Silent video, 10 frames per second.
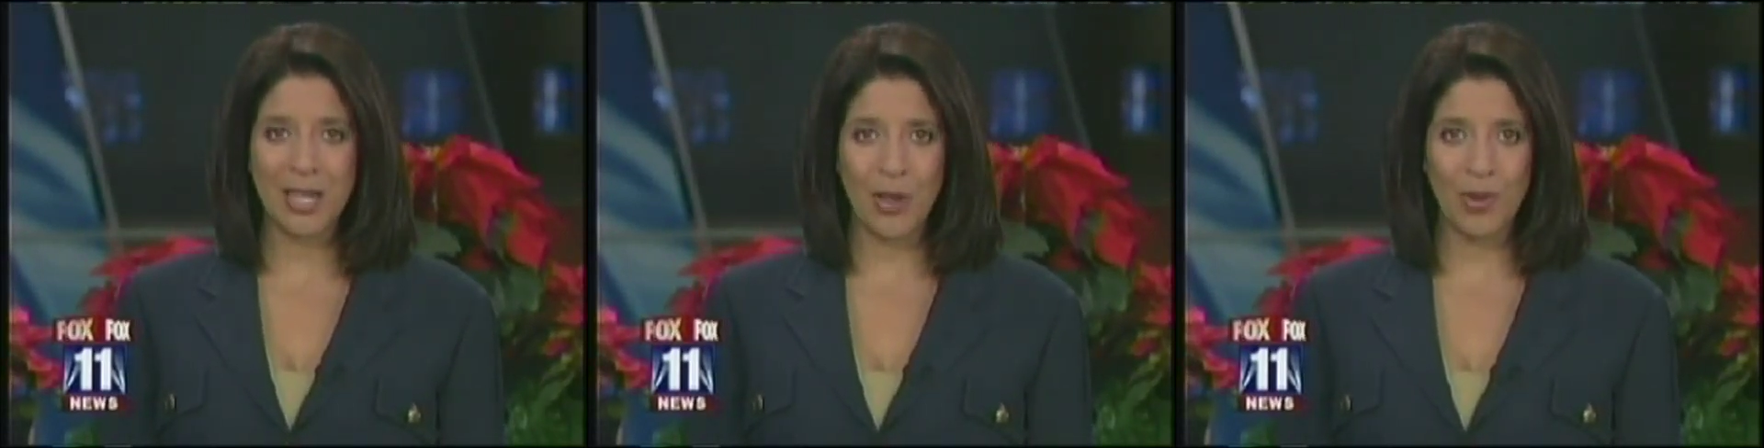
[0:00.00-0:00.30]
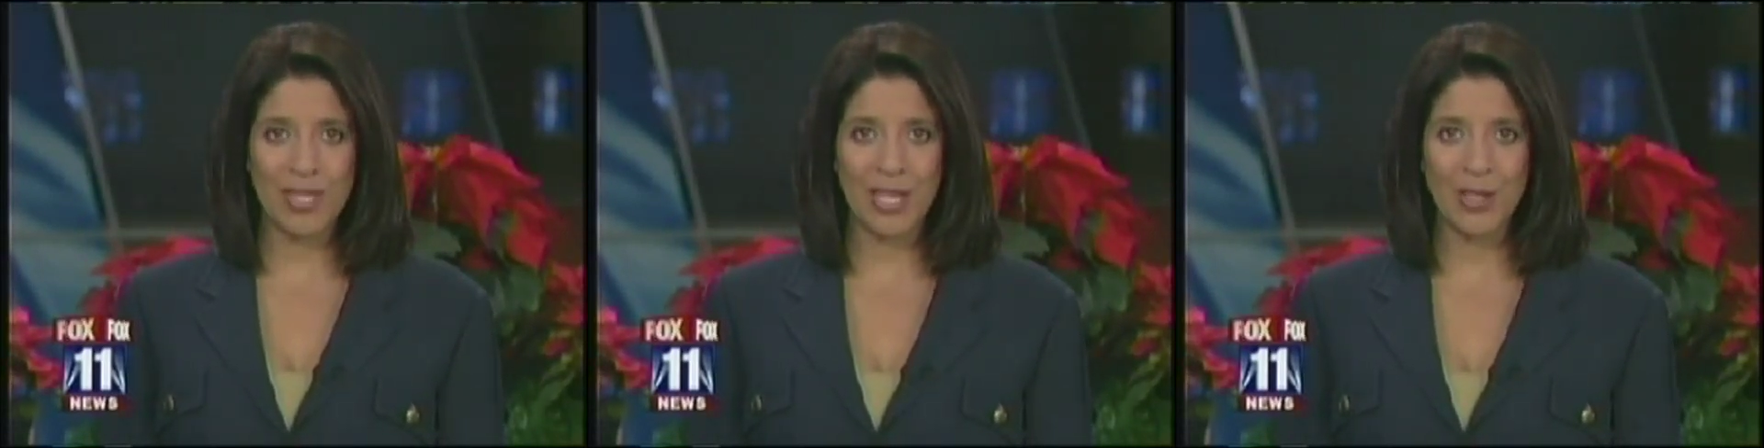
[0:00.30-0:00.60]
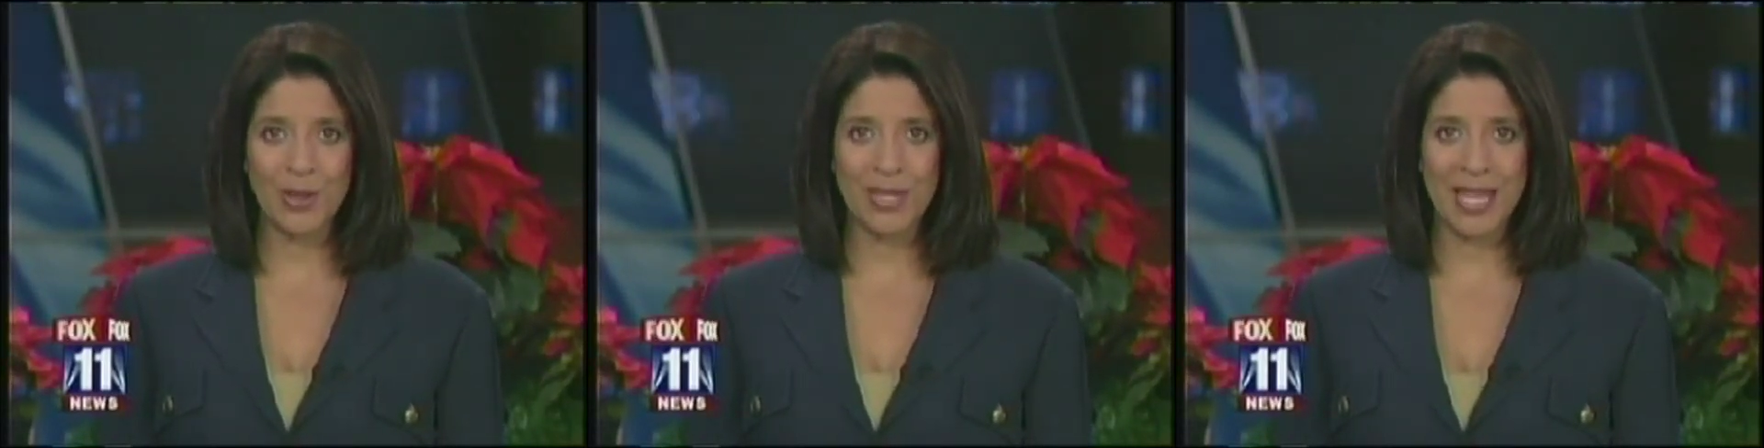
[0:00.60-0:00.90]
and other
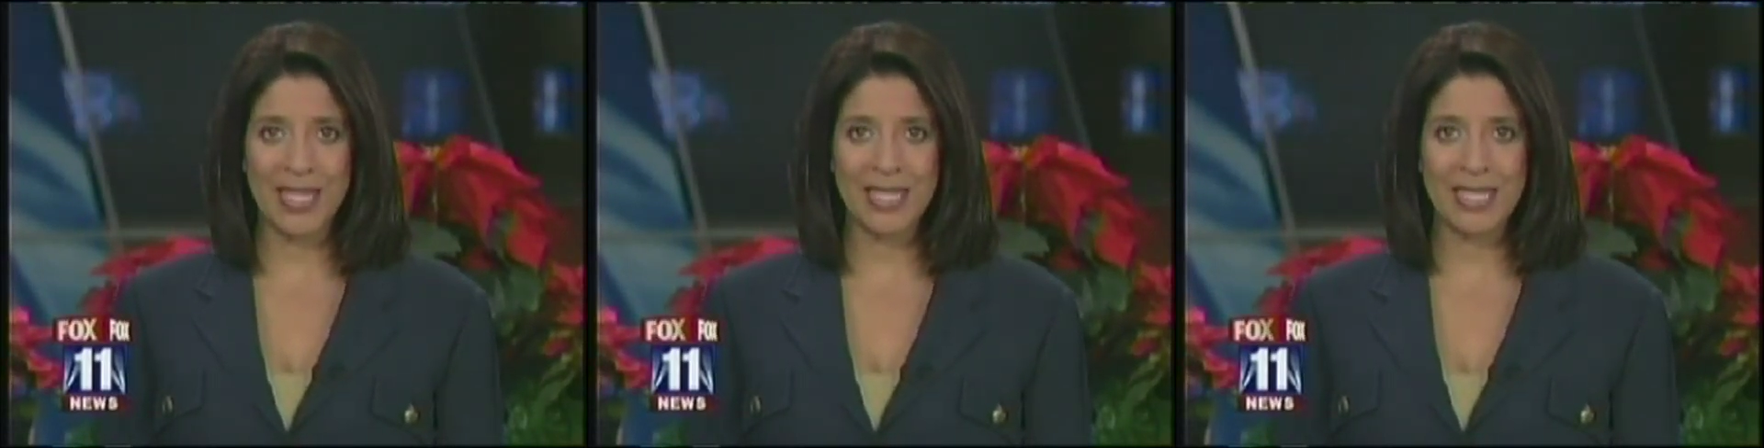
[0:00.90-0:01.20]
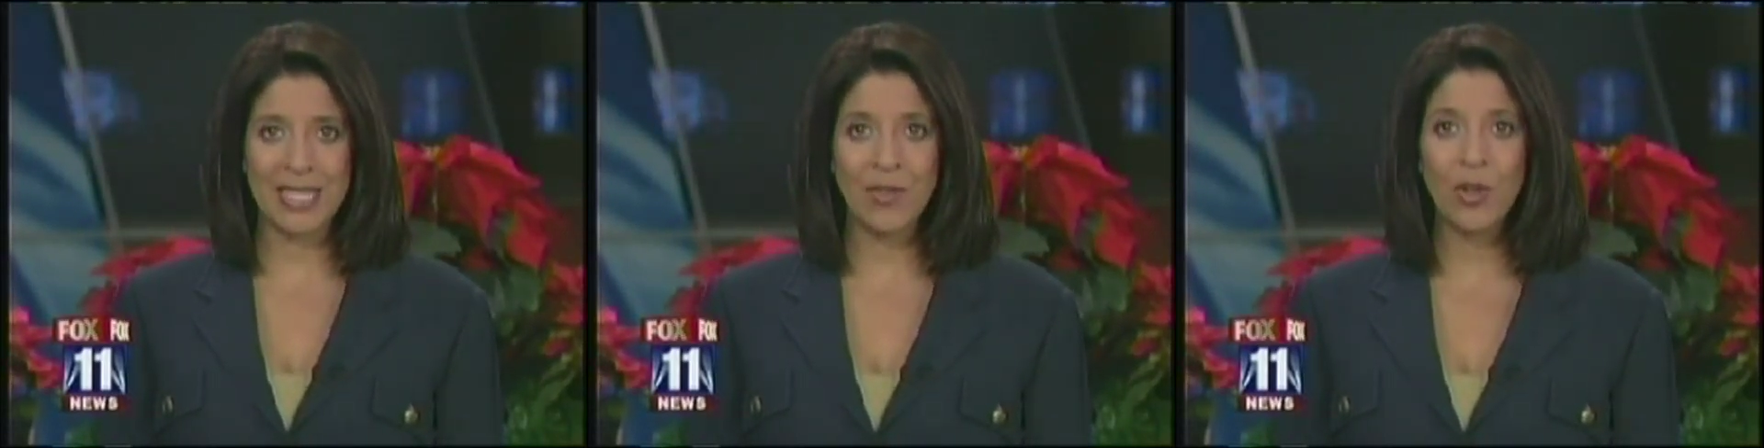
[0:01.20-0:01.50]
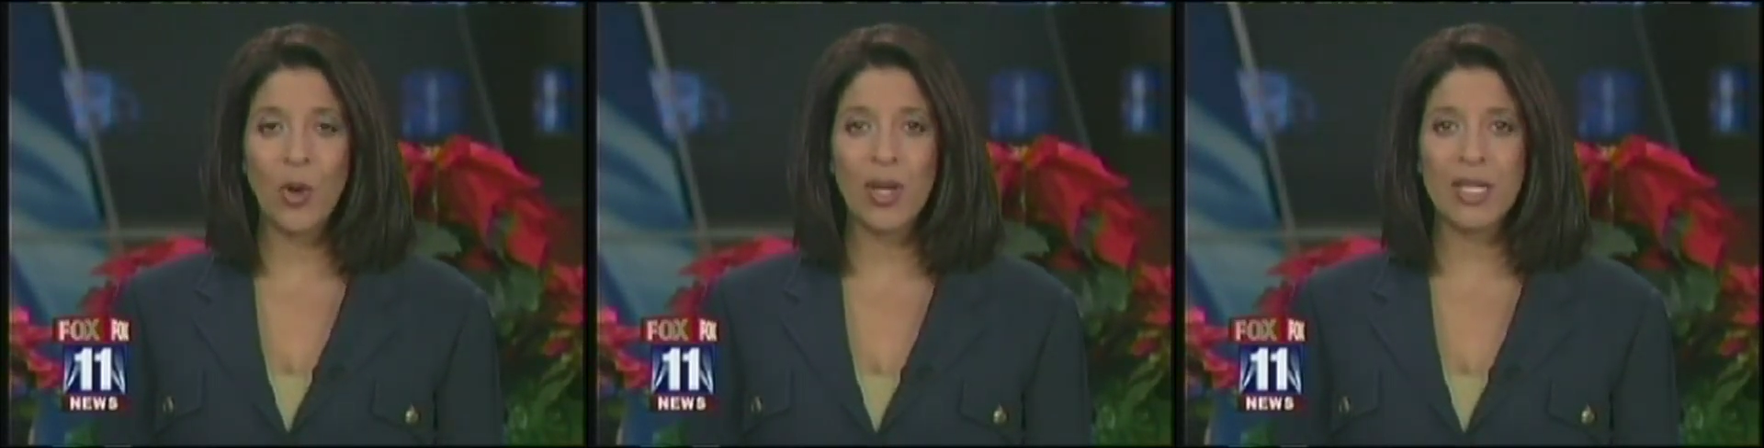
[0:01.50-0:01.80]
essentials thanks to
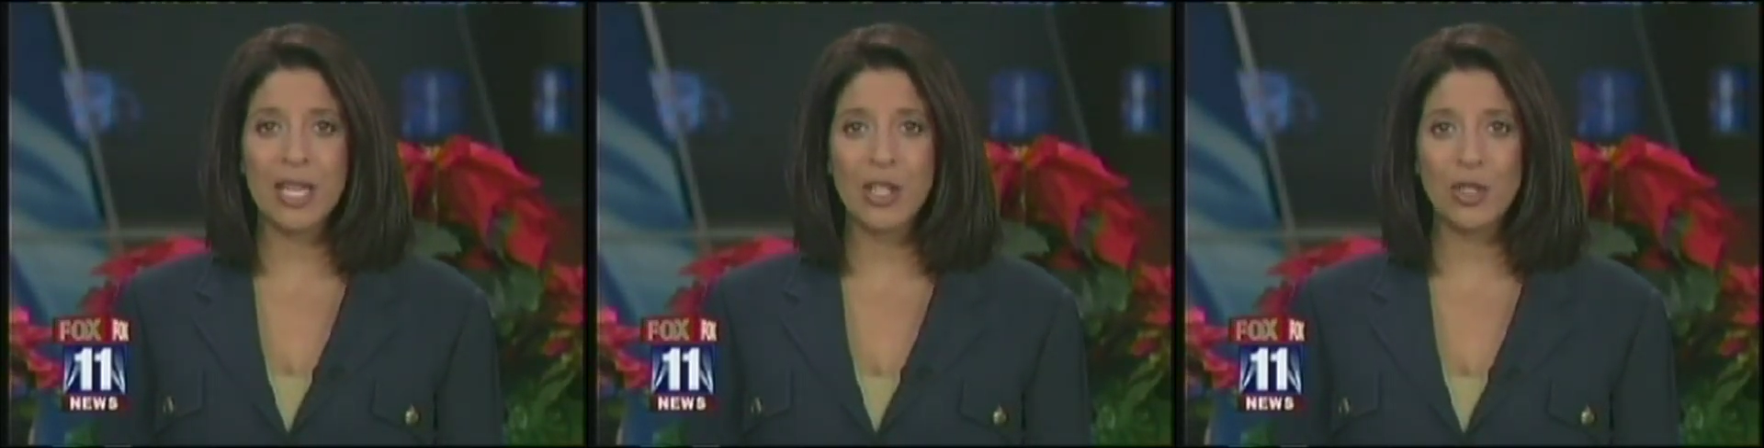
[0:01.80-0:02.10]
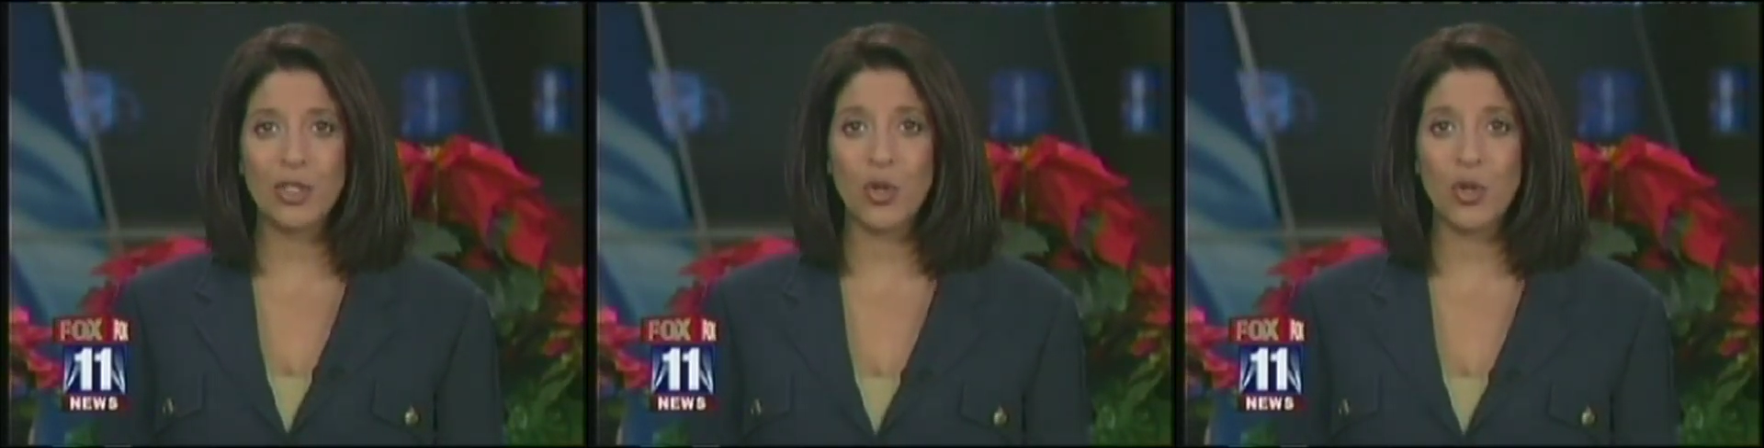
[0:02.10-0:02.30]
several organizations